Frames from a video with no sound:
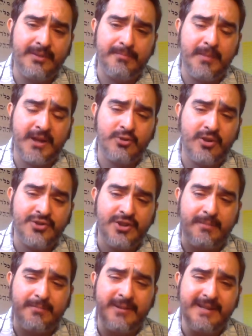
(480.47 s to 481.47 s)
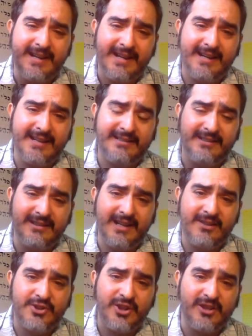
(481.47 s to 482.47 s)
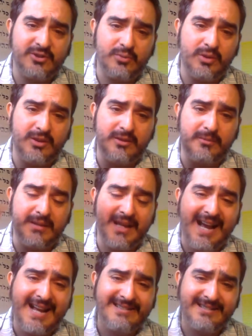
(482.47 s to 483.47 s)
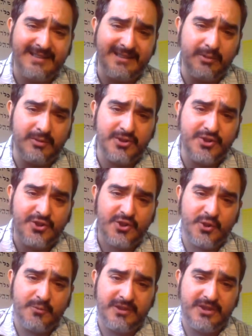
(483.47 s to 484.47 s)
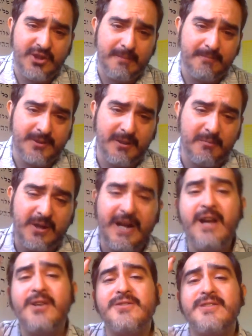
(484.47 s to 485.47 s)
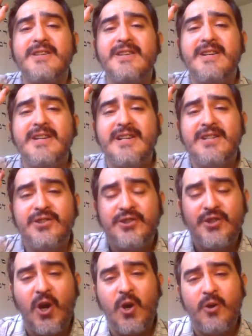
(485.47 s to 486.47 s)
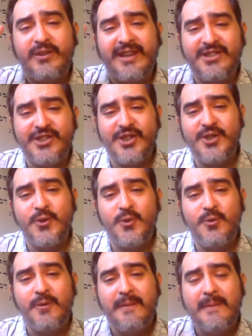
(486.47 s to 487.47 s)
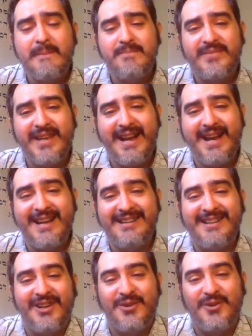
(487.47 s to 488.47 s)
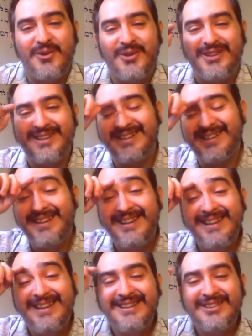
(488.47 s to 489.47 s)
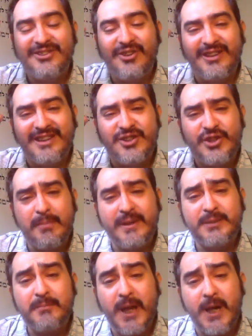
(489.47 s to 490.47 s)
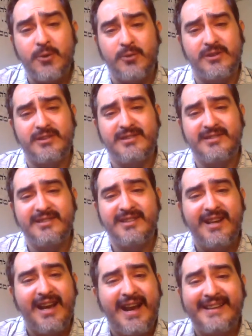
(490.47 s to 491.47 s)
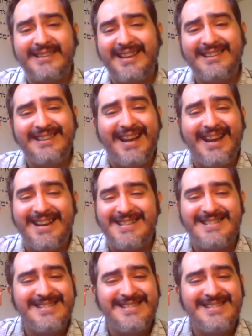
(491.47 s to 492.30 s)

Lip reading: Megatron ship, and the Enertrons will blast, and they will shoot the ship somewhere else. So they do, and so the ship explodes, and then like